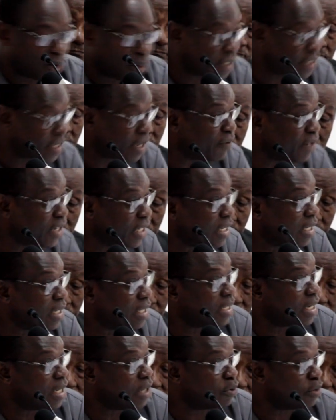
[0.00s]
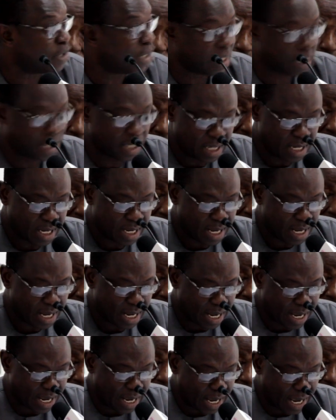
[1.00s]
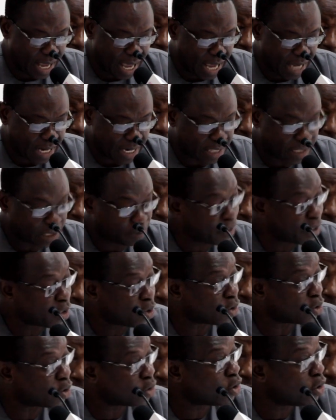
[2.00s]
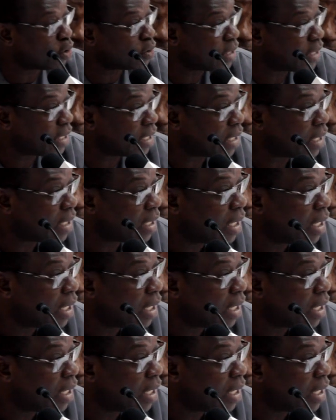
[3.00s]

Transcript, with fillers: on 17 January, I can speak on authority